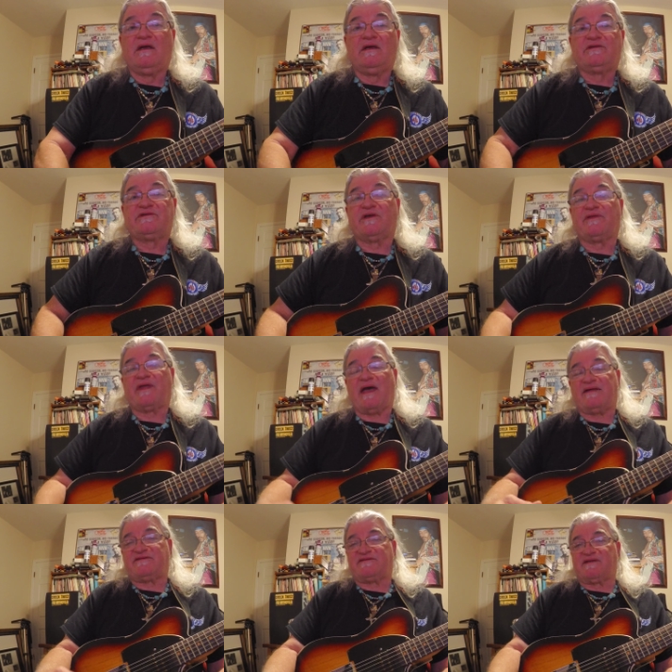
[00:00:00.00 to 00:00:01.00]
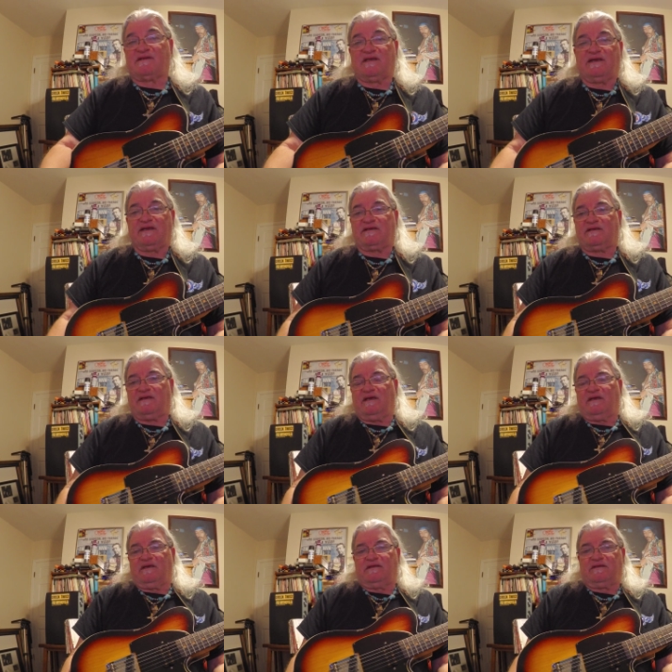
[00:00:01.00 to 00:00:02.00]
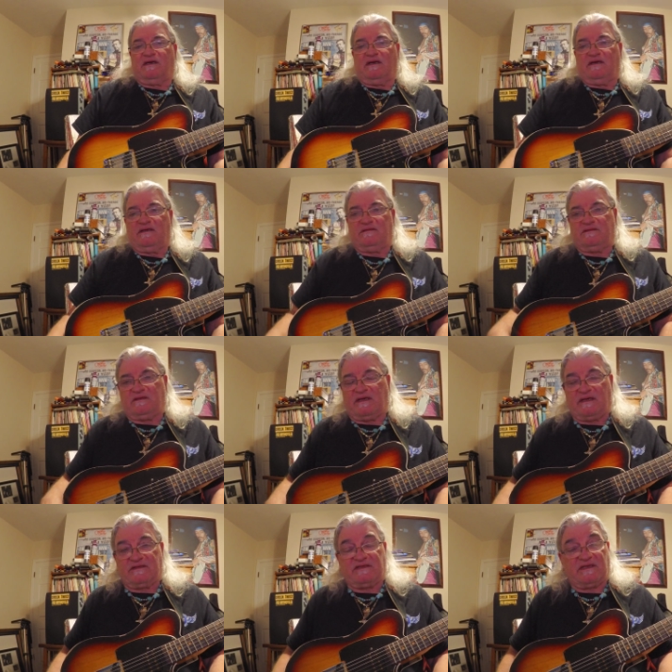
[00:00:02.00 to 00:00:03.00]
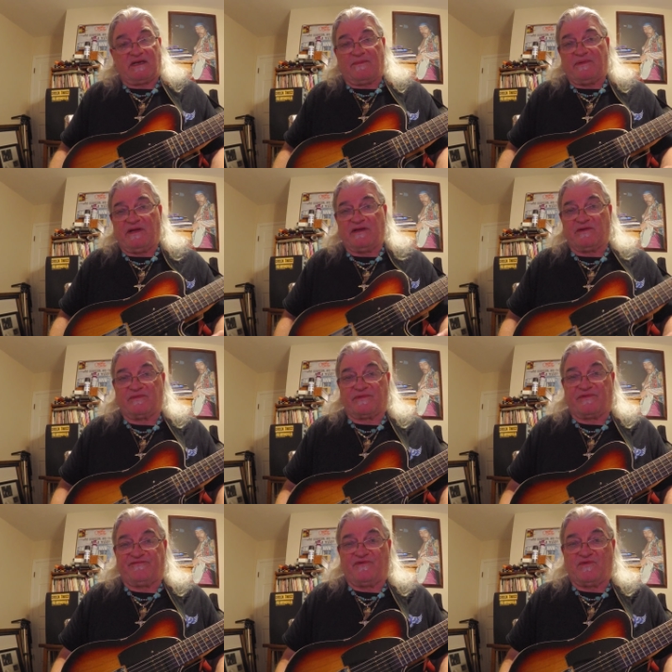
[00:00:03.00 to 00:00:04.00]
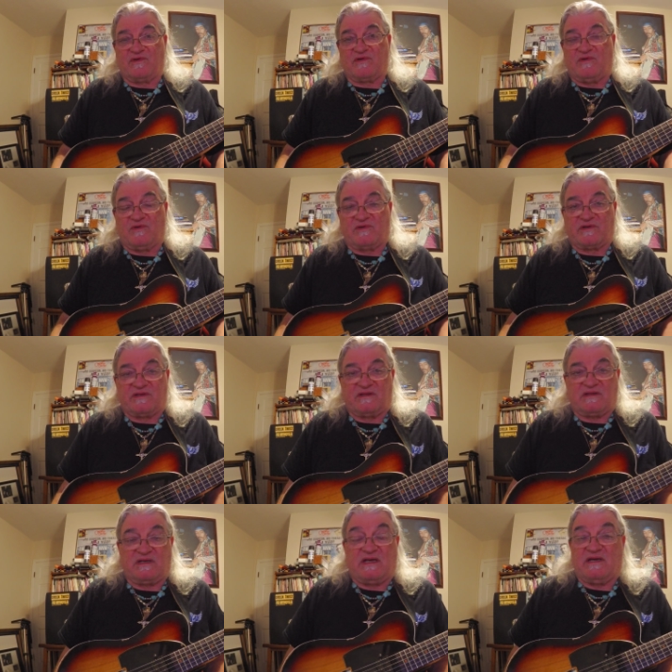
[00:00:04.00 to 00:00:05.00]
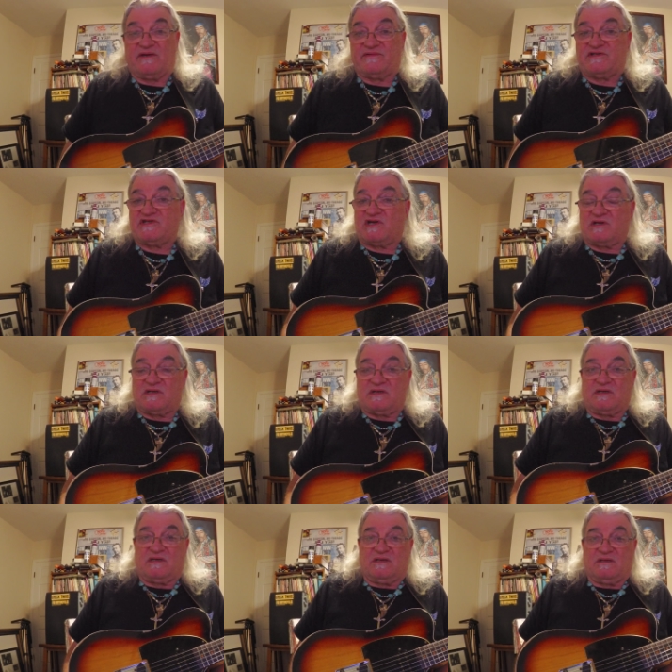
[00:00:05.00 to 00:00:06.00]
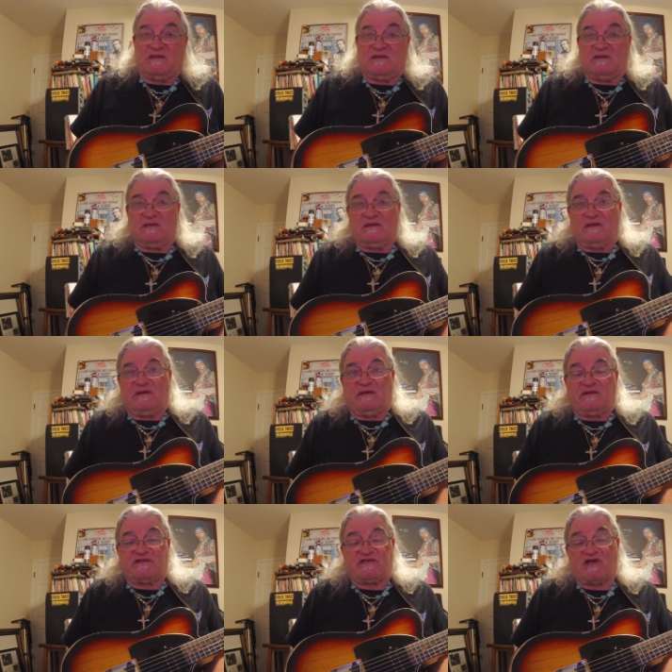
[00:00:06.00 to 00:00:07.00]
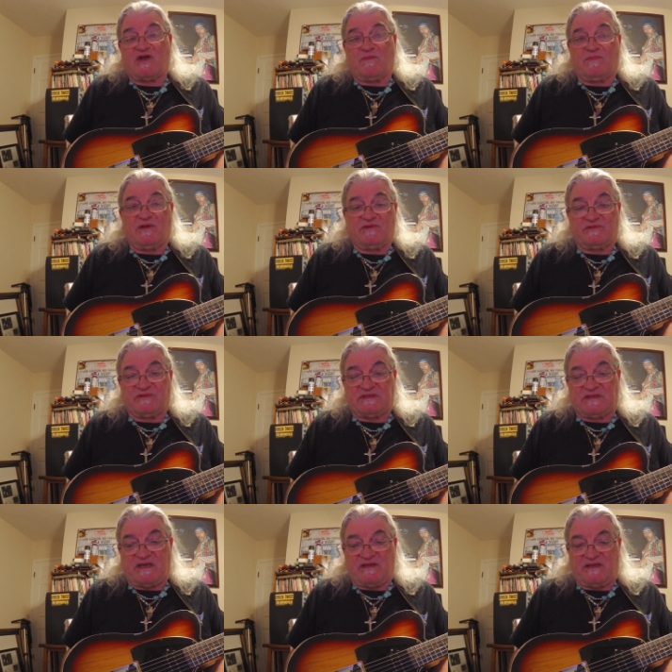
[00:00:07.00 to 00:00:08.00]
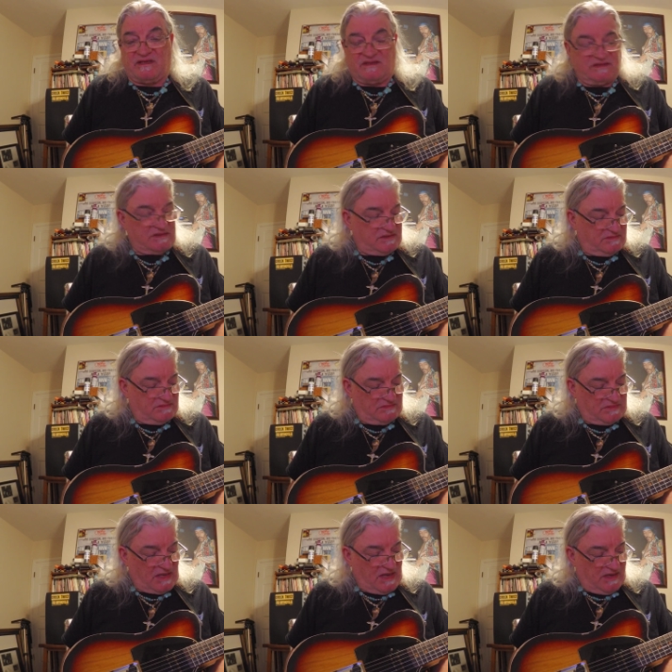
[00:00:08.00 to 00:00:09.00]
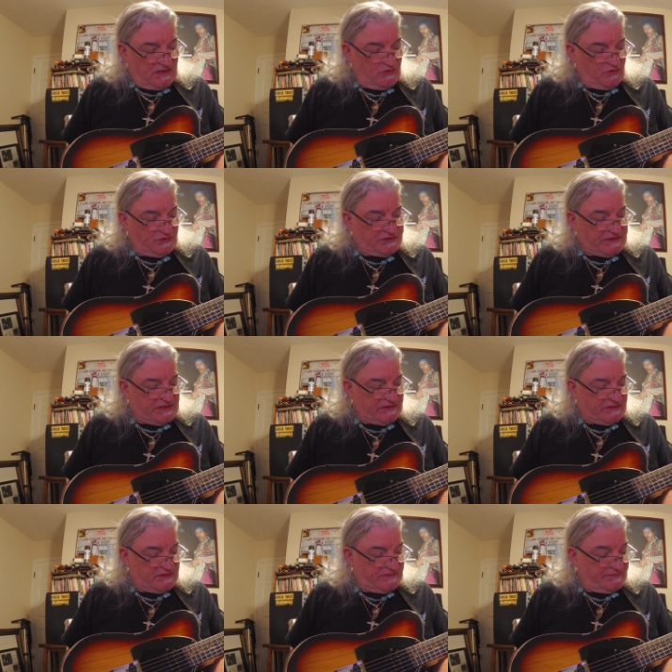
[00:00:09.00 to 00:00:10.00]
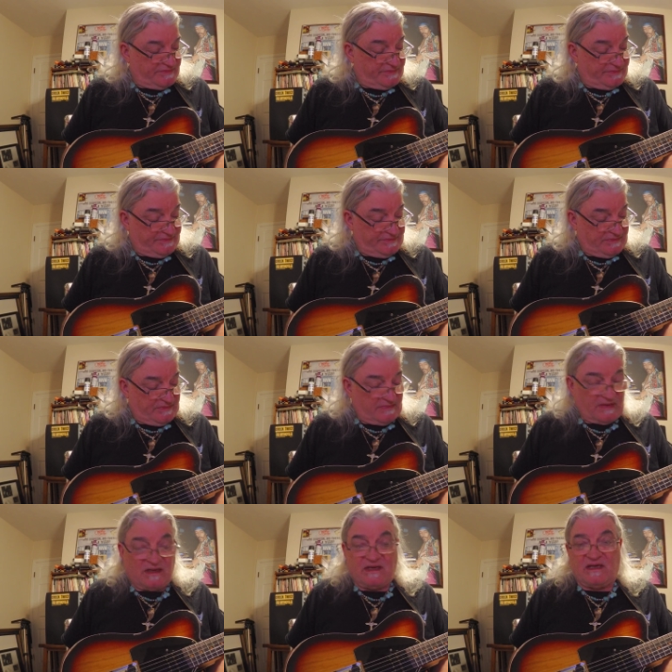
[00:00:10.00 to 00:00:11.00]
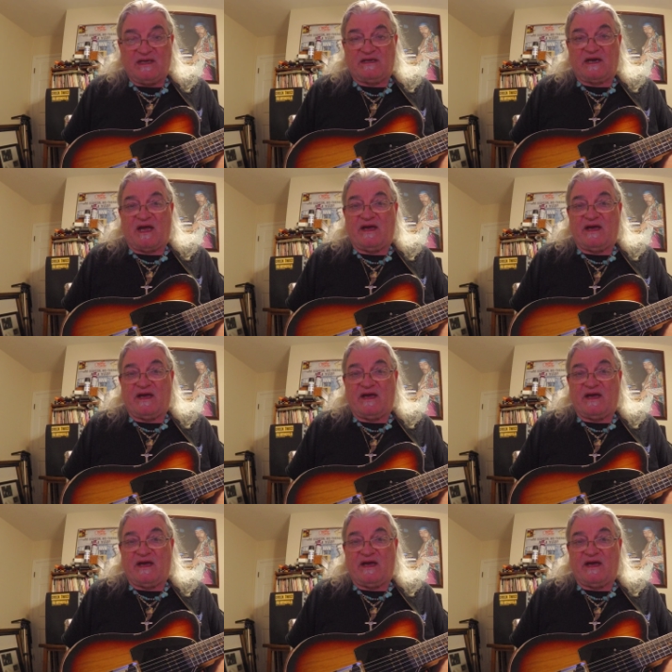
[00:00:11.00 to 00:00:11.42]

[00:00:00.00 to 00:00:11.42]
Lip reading: So that's the lick, and like I said, I play it over the 4 chord in the key of G in a slow blues, and I think it's kind of cool sounding. And again,